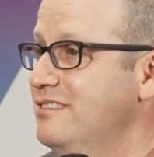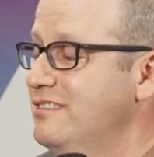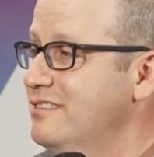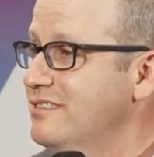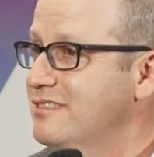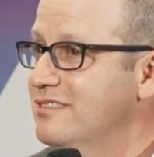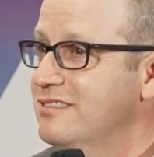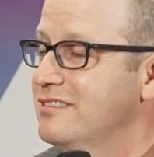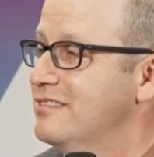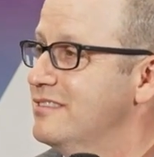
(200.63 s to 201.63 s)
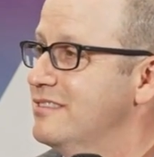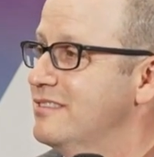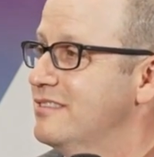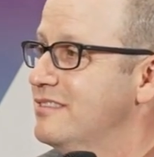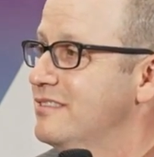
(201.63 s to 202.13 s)

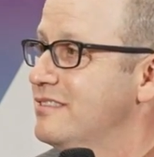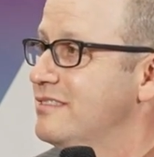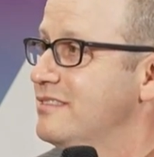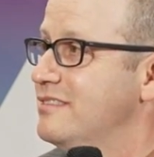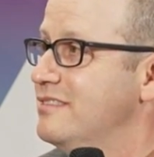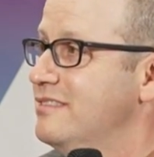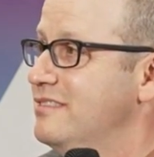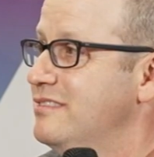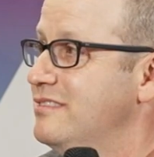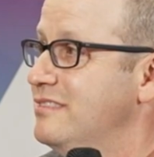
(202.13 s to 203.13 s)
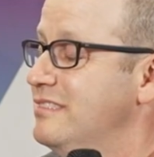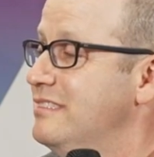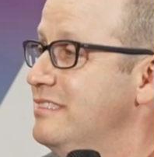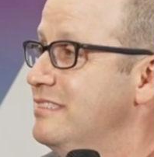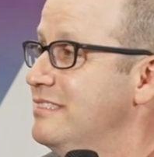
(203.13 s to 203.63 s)

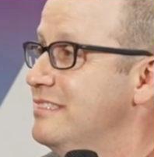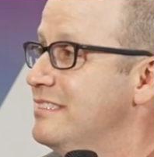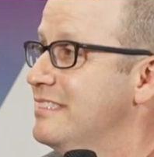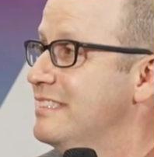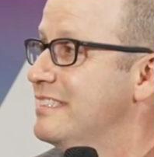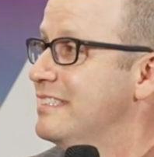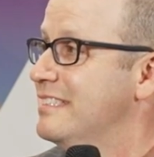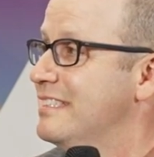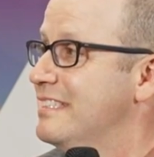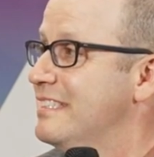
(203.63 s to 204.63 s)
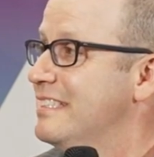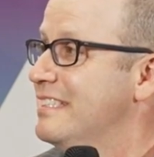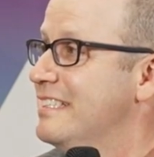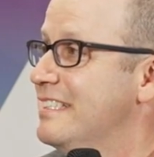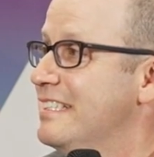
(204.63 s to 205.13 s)

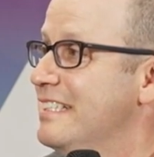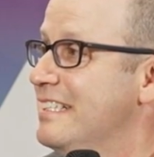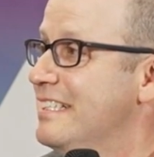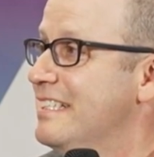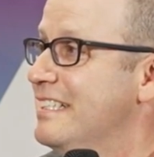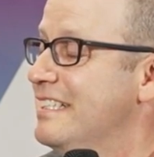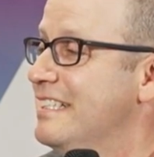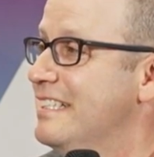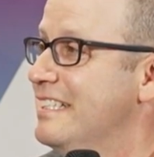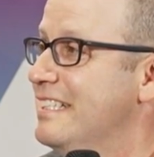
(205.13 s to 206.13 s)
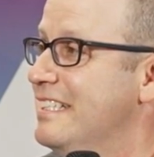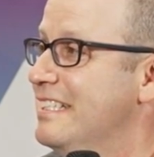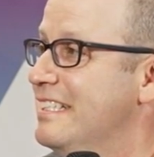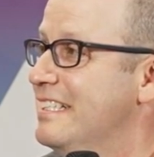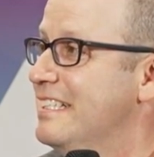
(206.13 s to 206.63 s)

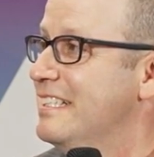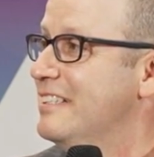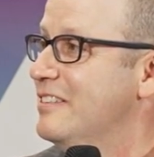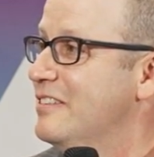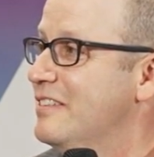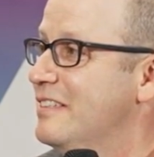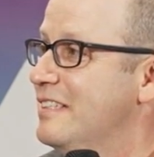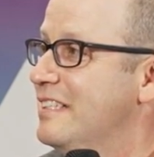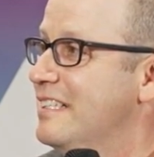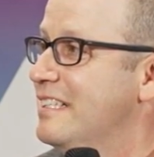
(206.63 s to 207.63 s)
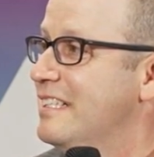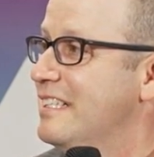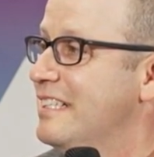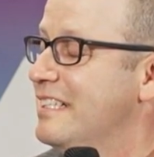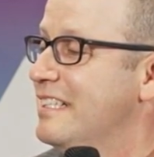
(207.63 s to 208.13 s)

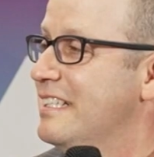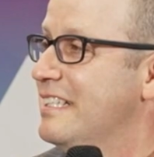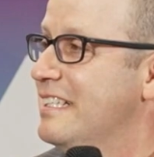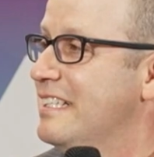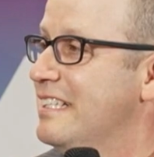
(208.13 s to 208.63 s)
(silent)